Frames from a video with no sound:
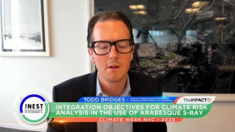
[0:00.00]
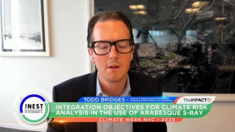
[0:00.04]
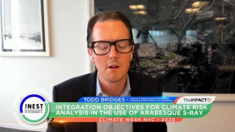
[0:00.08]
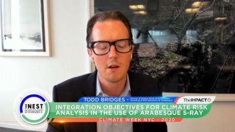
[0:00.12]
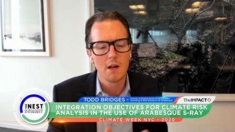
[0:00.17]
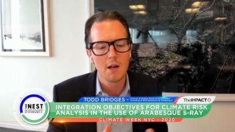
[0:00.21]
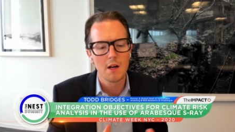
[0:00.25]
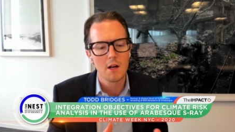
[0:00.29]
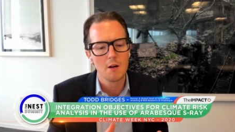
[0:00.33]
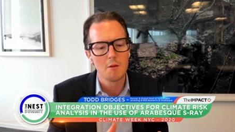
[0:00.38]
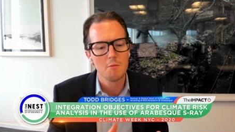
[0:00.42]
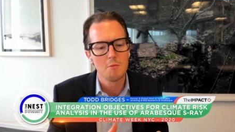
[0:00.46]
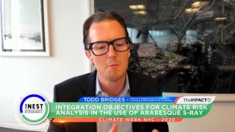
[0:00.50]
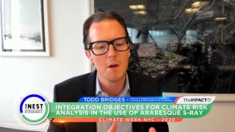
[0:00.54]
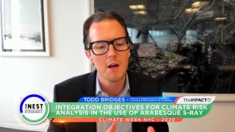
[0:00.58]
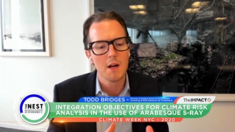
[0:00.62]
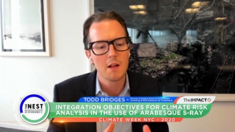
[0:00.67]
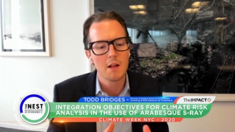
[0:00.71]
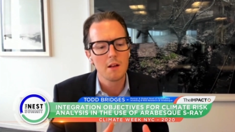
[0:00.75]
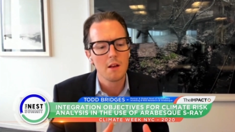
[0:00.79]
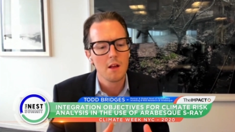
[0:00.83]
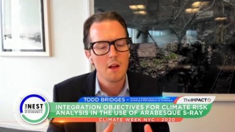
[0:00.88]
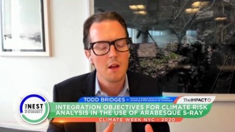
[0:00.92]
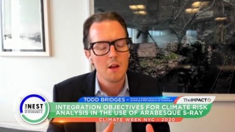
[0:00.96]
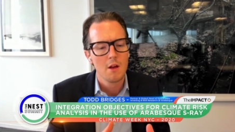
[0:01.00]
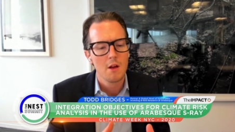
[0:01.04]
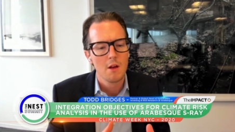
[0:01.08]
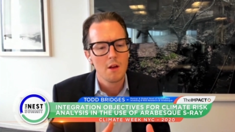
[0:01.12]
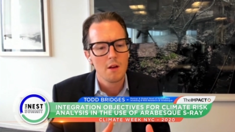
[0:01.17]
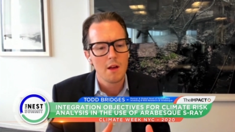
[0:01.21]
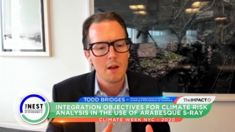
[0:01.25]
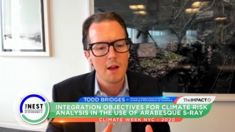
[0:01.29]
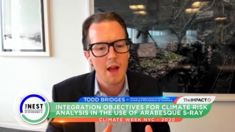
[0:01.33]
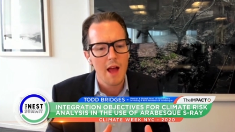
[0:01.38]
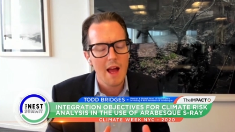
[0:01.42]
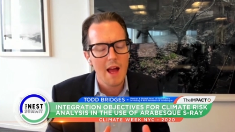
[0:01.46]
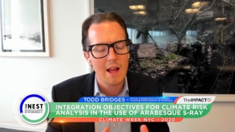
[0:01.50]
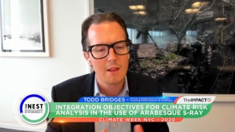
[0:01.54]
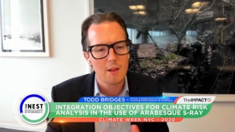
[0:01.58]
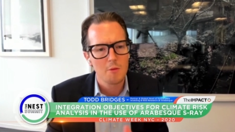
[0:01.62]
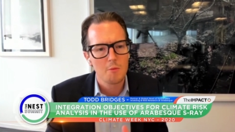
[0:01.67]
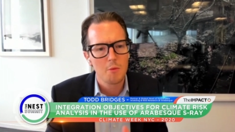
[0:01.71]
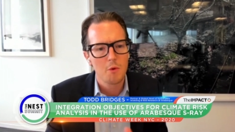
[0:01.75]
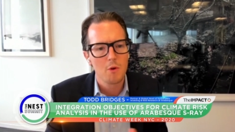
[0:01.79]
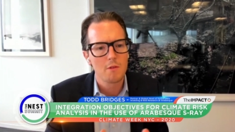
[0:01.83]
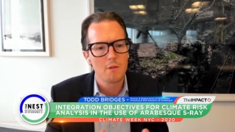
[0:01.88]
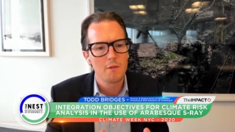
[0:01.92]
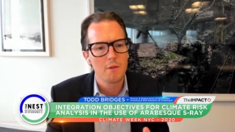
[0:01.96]
But at the
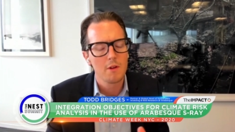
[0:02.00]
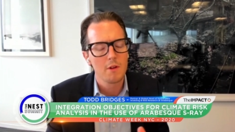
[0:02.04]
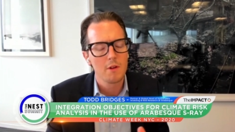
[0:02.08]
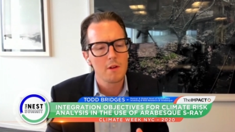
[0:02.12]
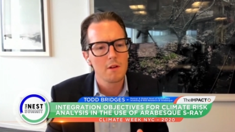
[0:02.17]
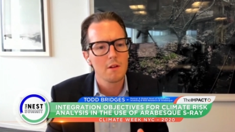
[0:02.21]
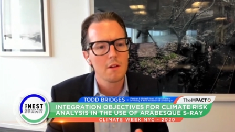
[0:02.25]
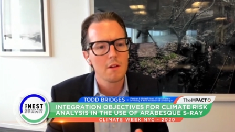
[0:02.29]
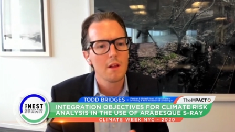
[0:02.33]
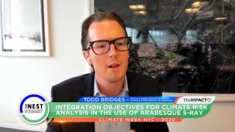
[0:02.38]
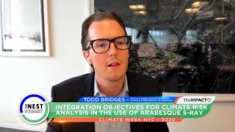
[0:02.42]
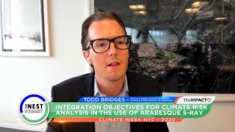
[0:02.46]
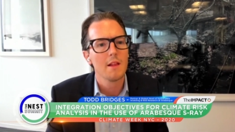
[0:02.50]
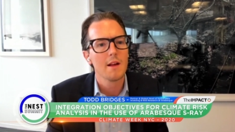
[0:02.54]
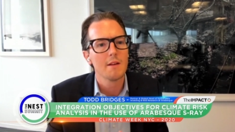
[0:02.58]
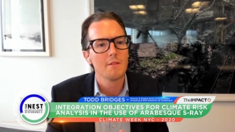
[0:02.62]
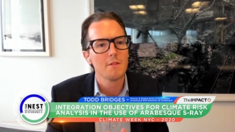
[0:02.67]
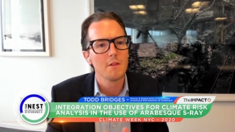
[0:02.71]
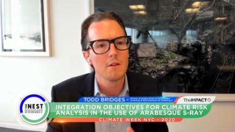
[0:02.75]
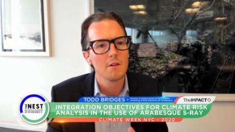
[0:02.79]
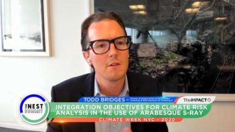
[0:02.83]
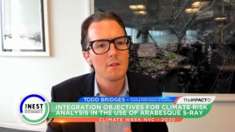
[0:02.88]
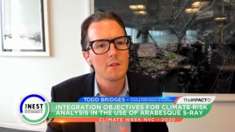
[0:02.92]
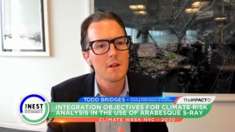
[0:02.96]
portfolio level,